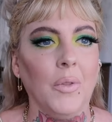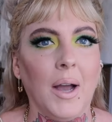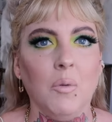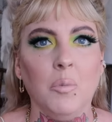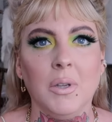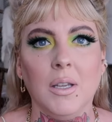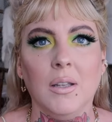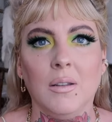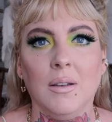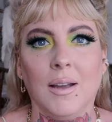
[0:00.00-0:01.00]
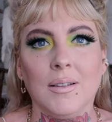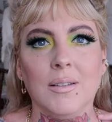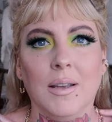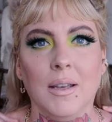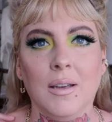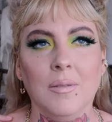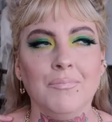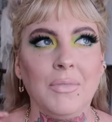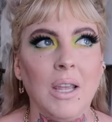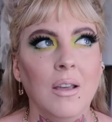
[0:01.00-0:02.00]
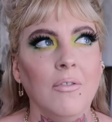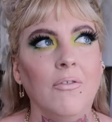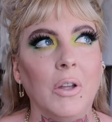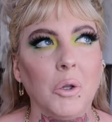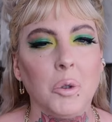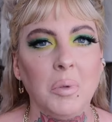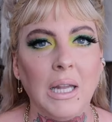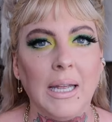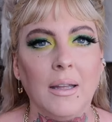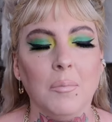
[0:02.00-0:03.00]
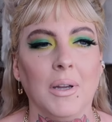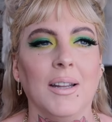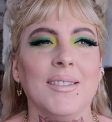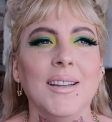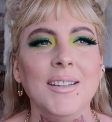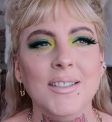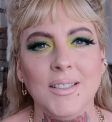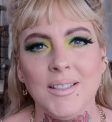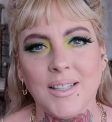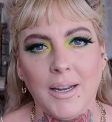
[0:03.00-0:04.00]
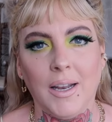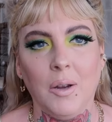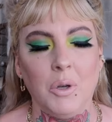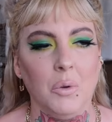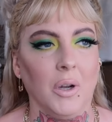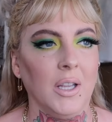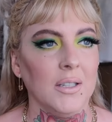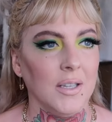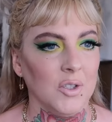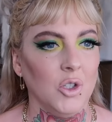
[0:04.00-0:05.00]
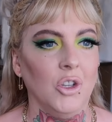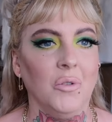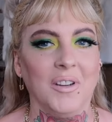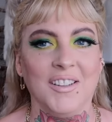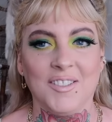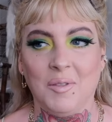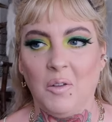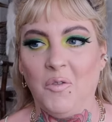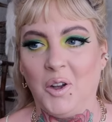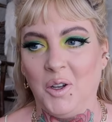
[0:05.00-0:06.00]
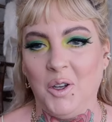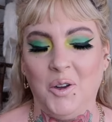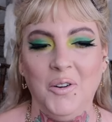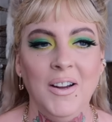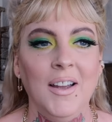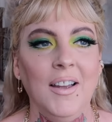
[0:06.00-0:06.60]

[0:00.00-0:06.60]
That will be the next like filler plan, but it's not as exciting when you want to get tattooed, you want to get something fun and new,